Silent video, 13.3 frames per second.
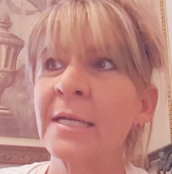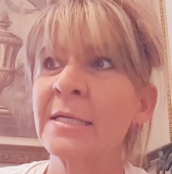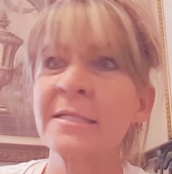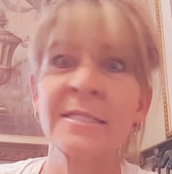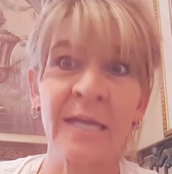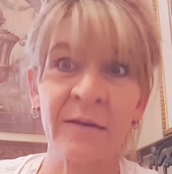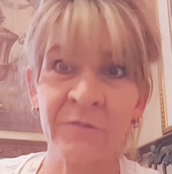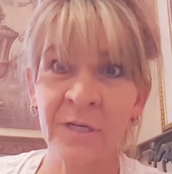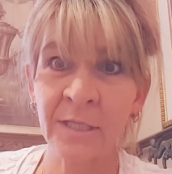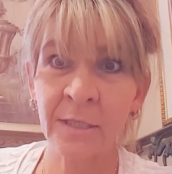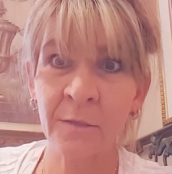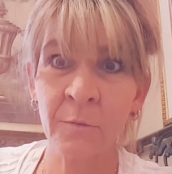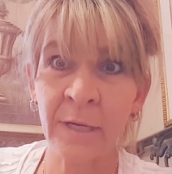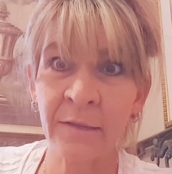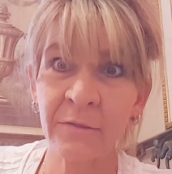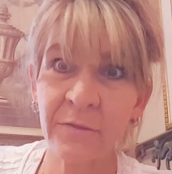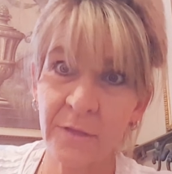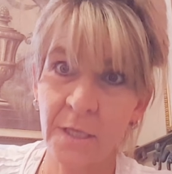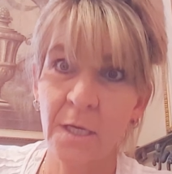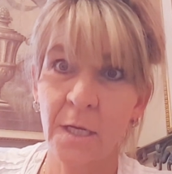it is definitely with
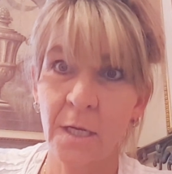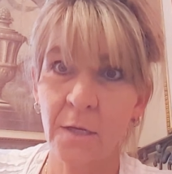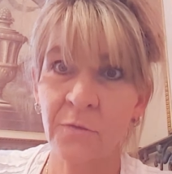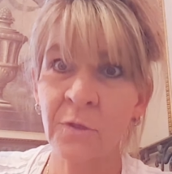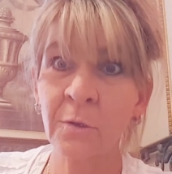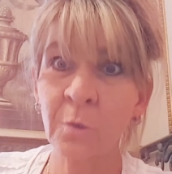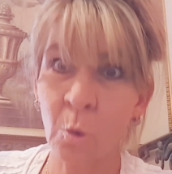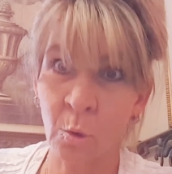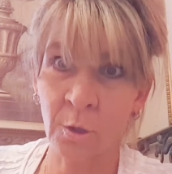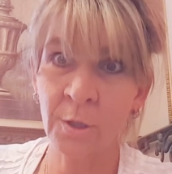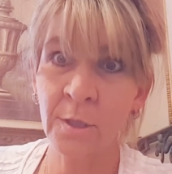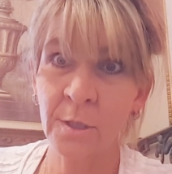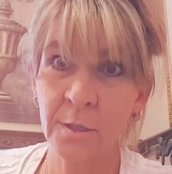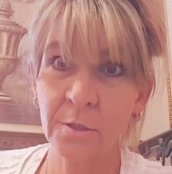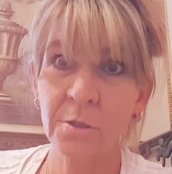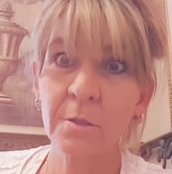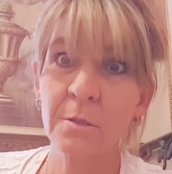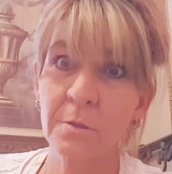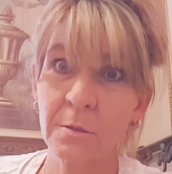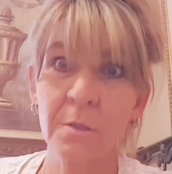the Lord,
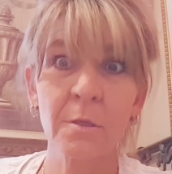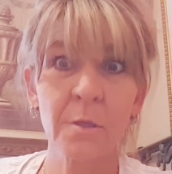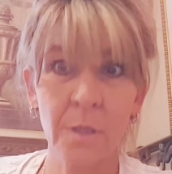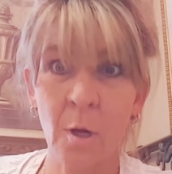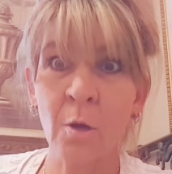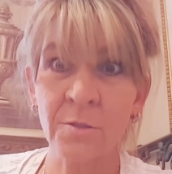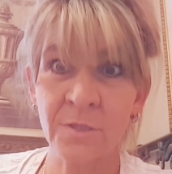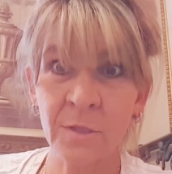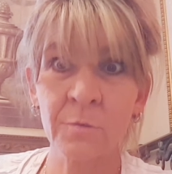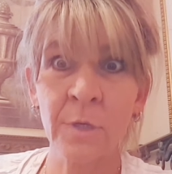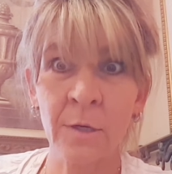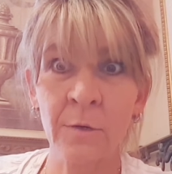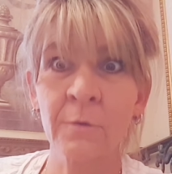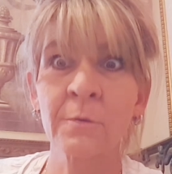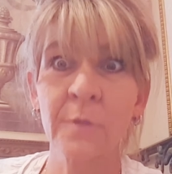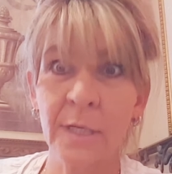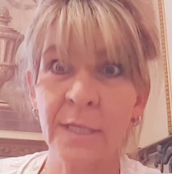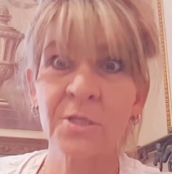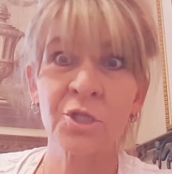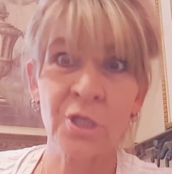also known
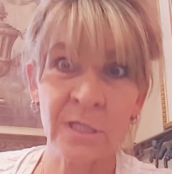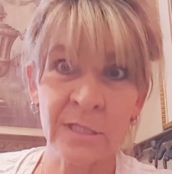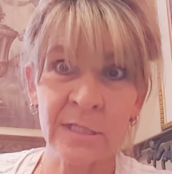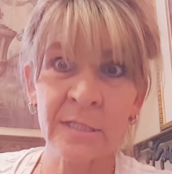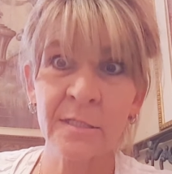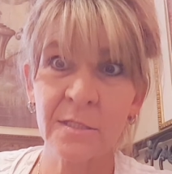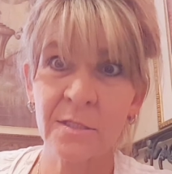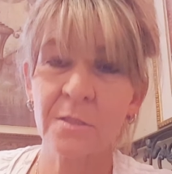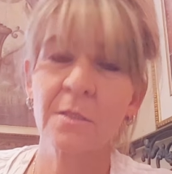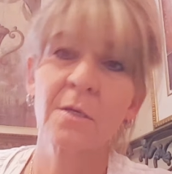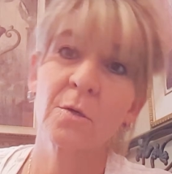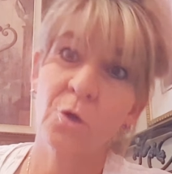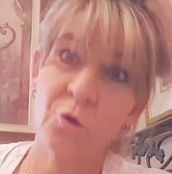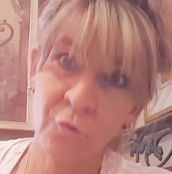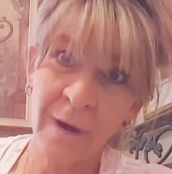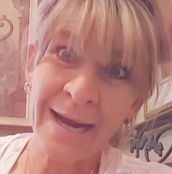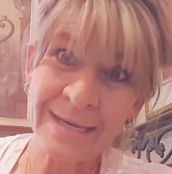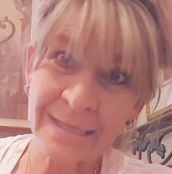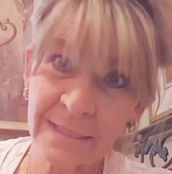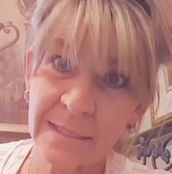as Jesus
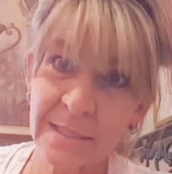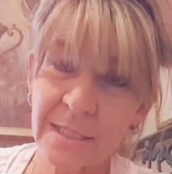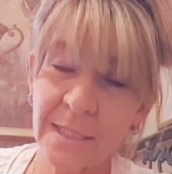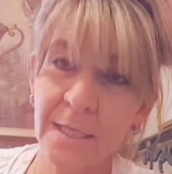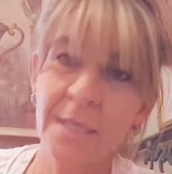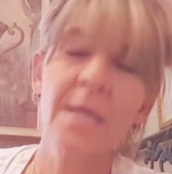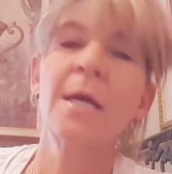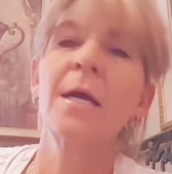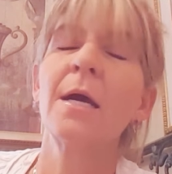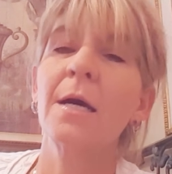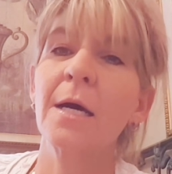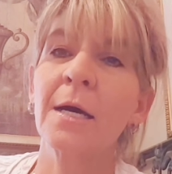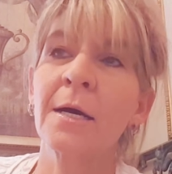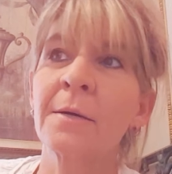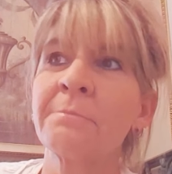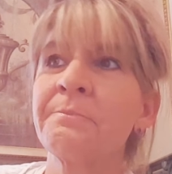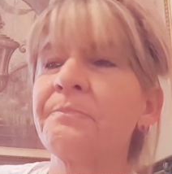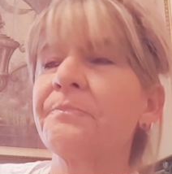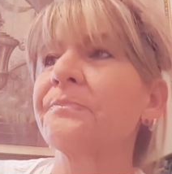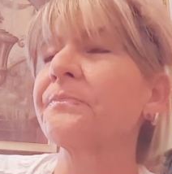Christ. Um,
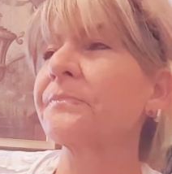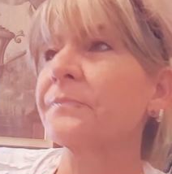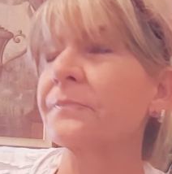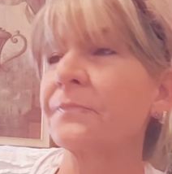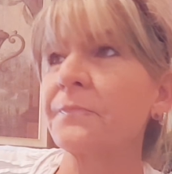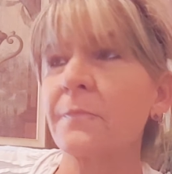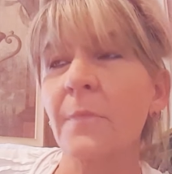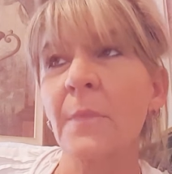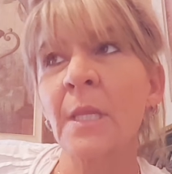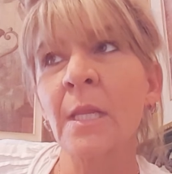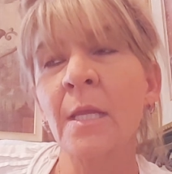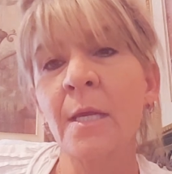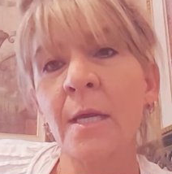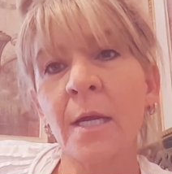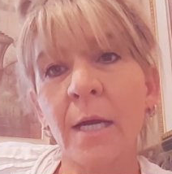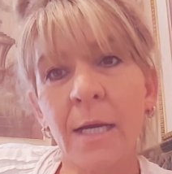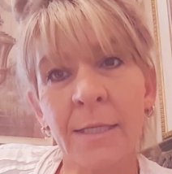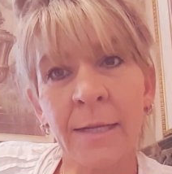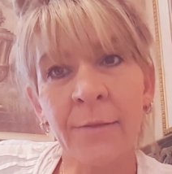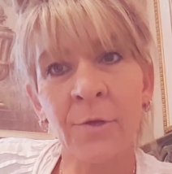
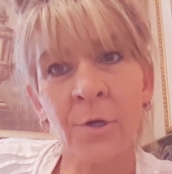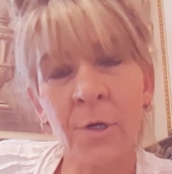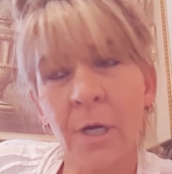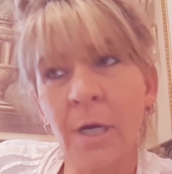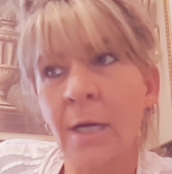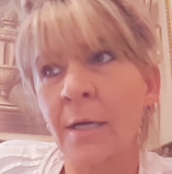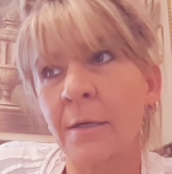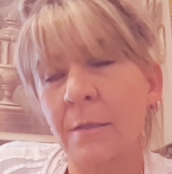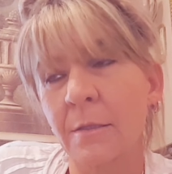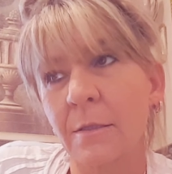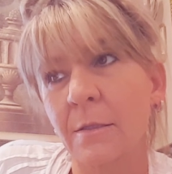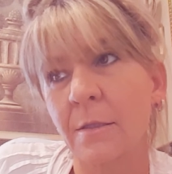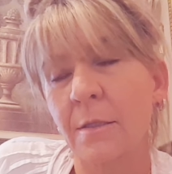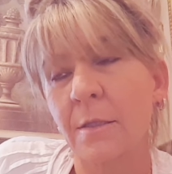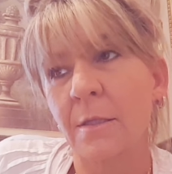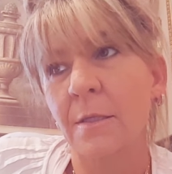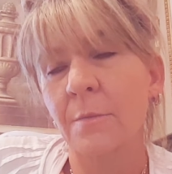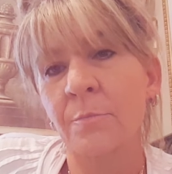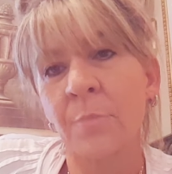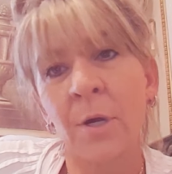another uh,
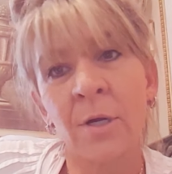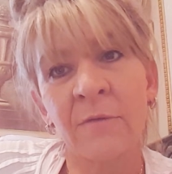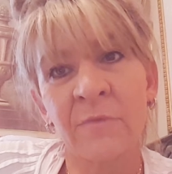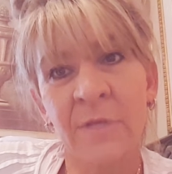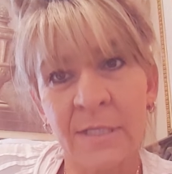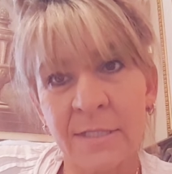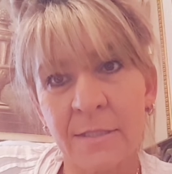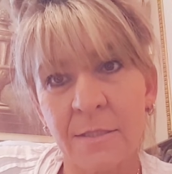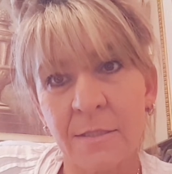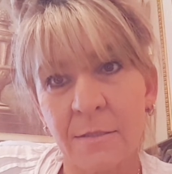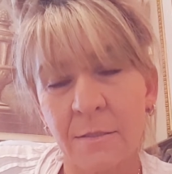part of this